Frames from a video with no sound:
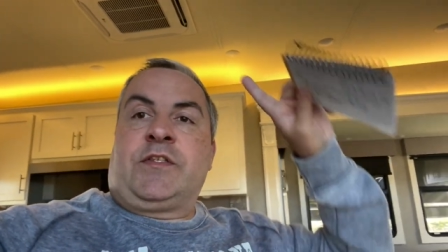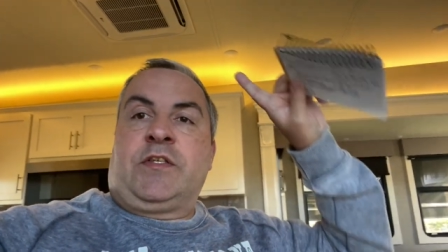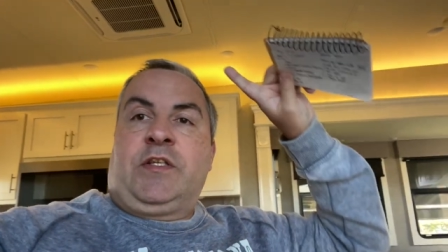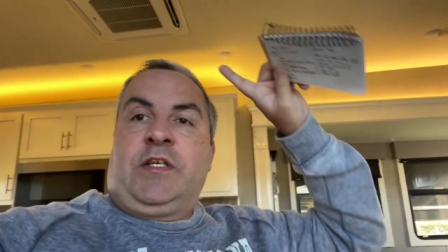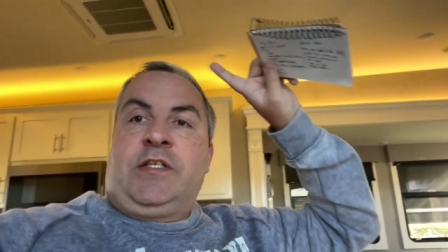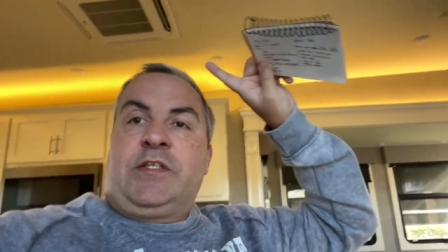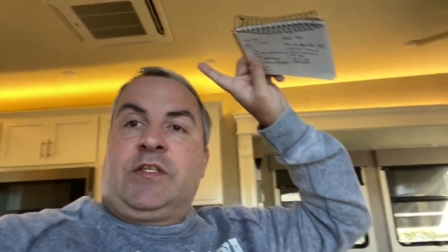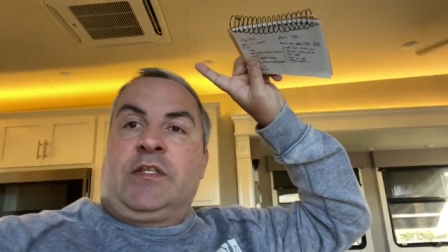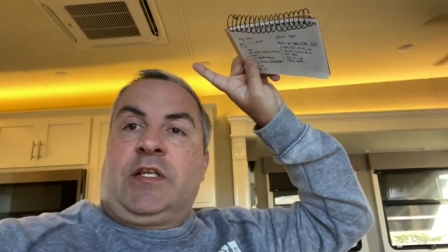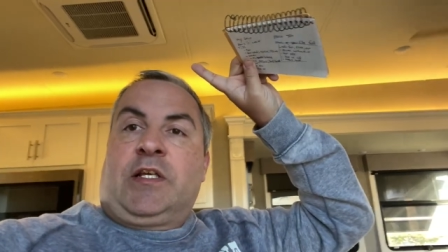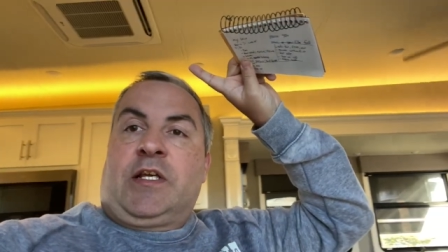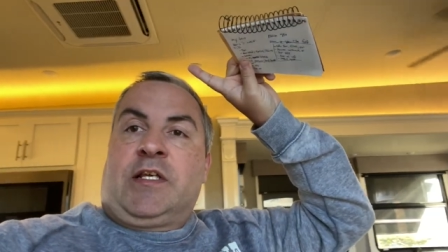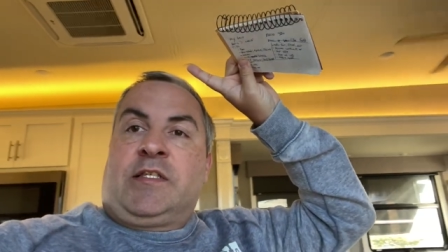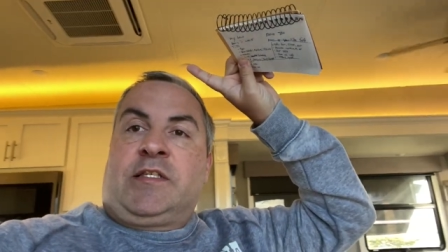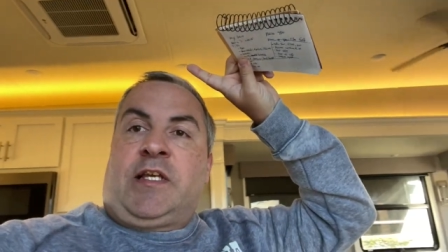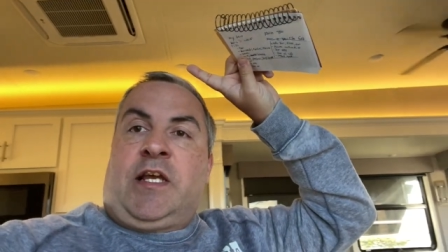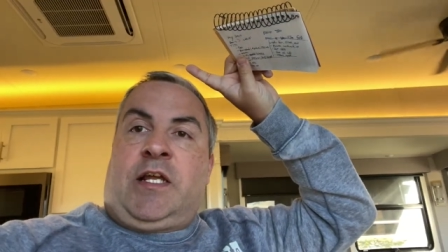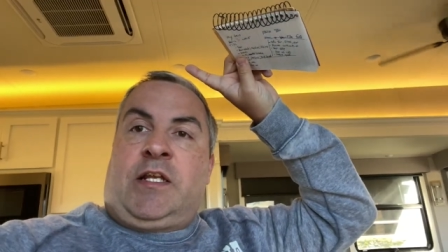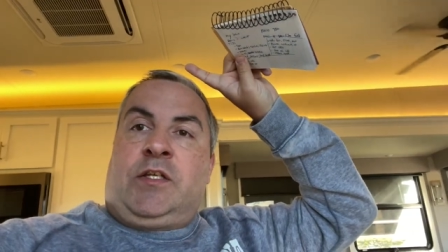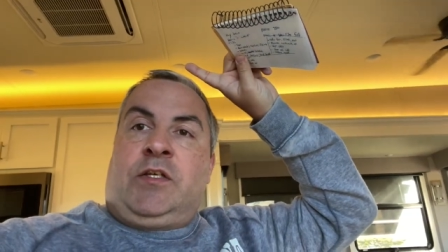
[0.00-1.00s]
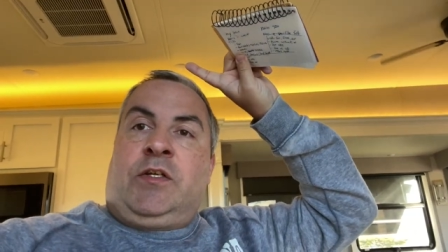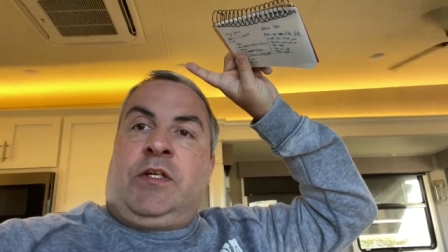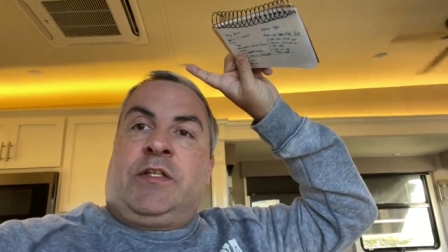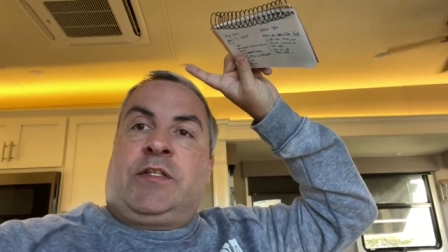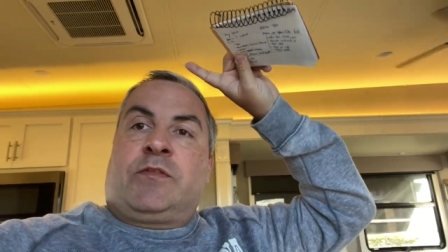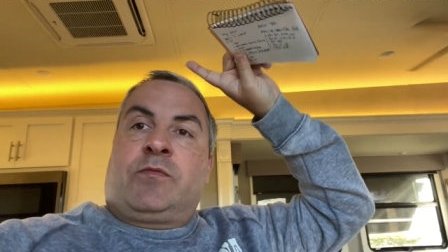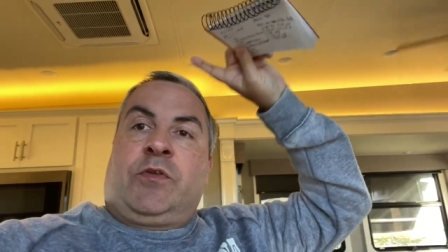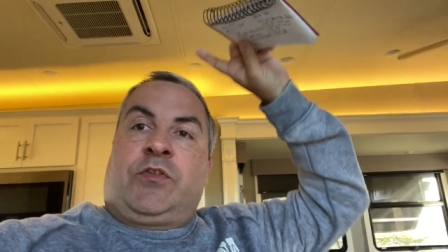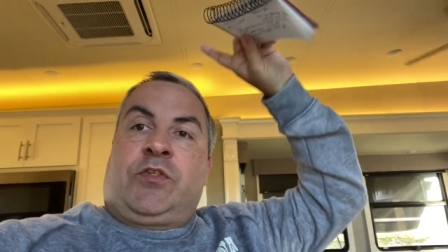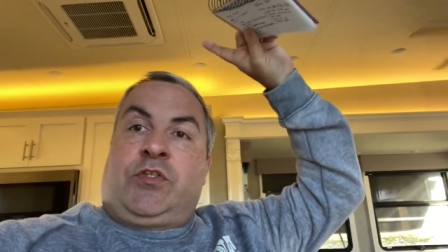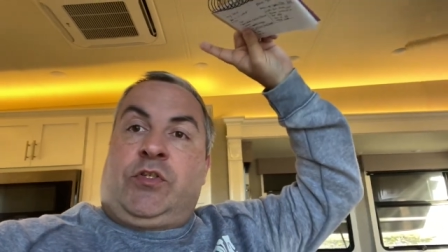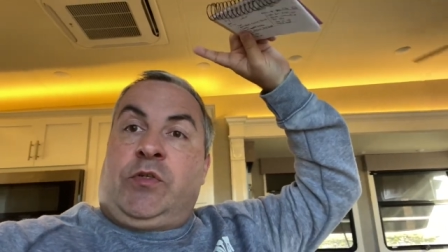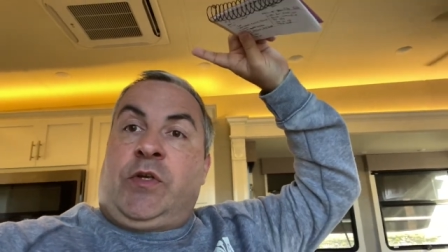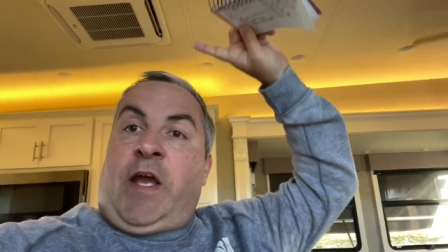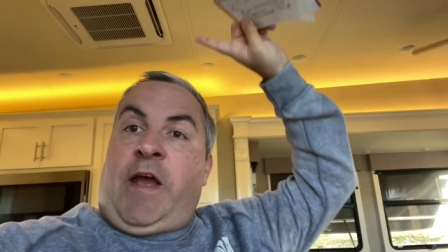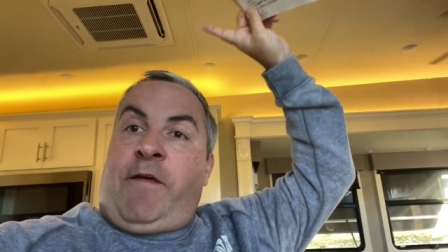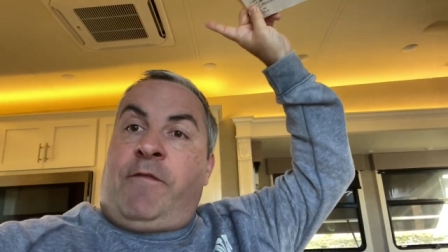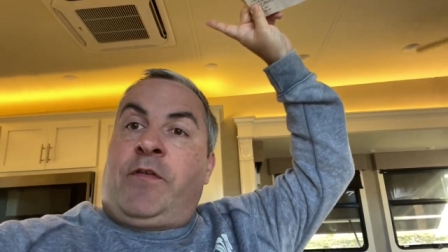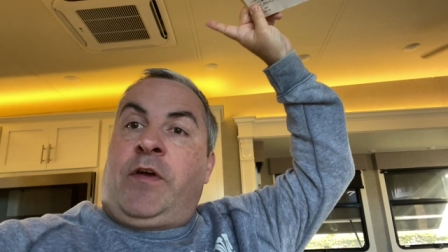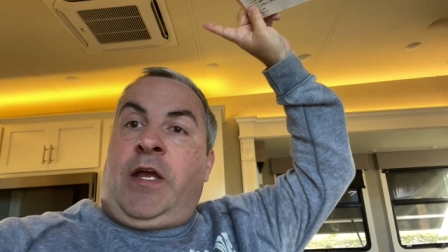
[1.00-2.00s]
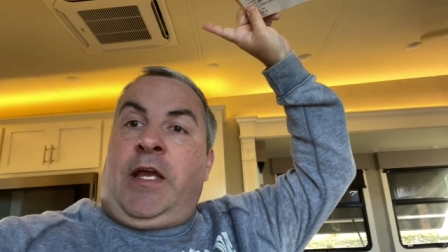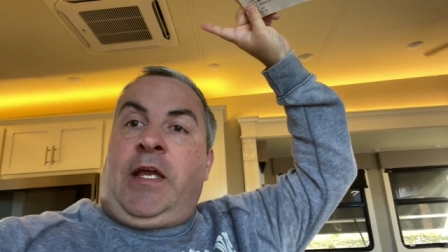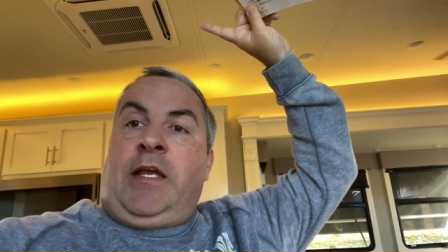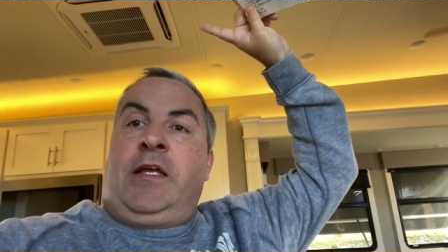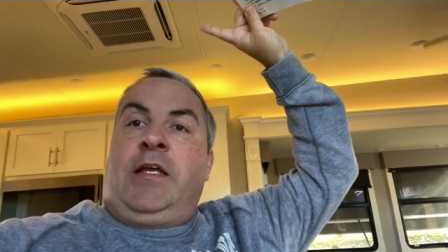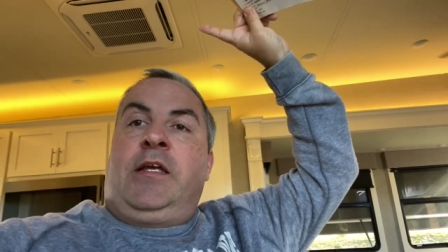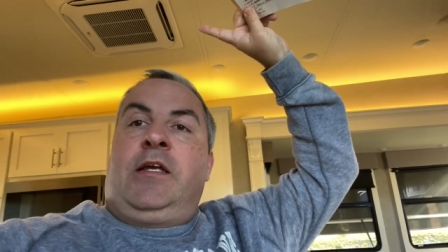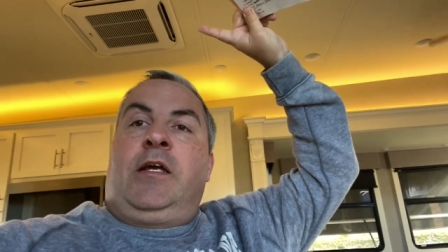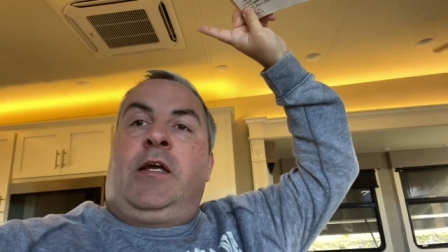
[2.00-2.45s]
So these are the cassette units, which do have a